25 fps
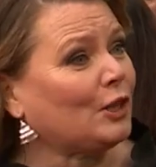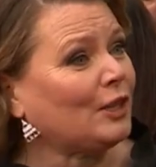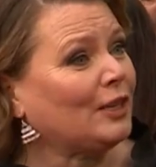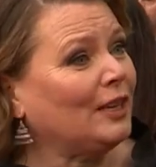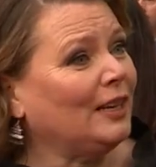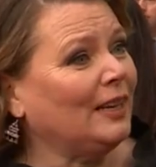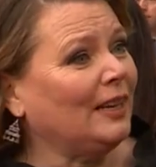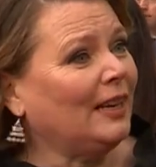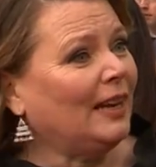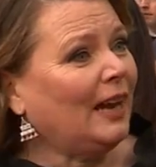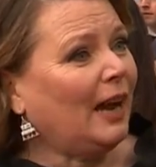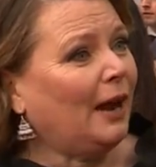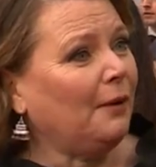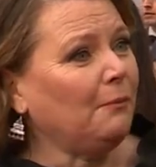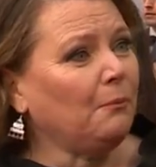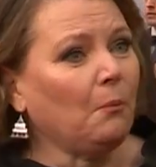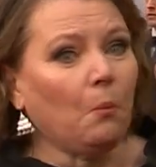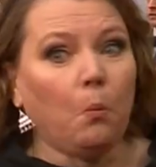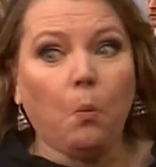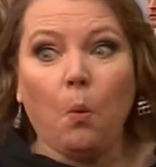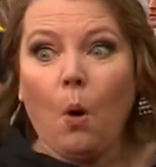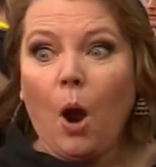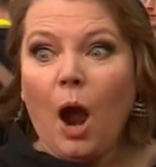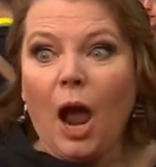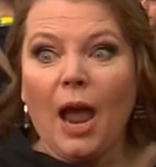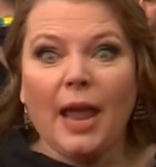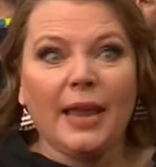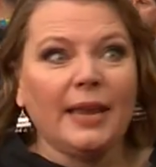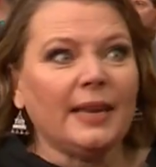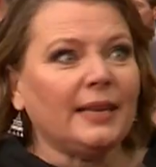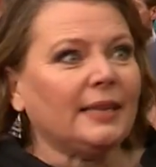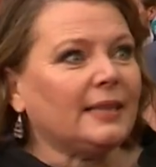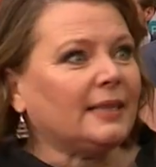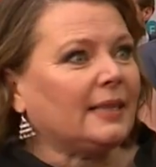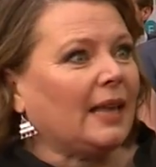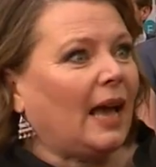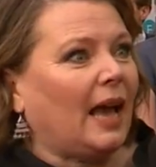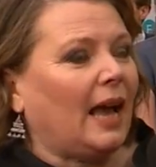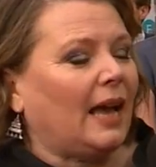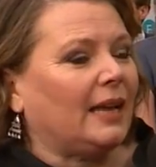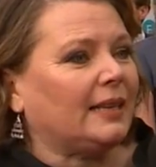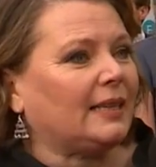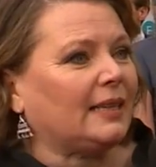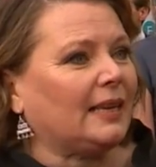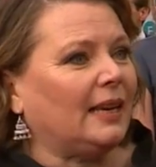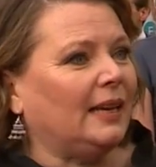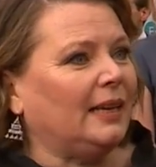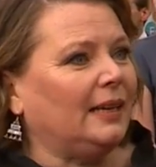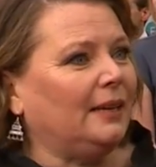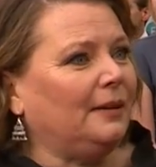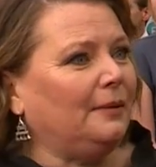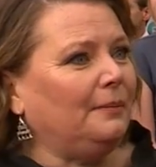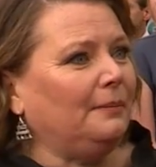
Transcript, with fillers: Yes, yeah, and yeah. why is that? Yeah.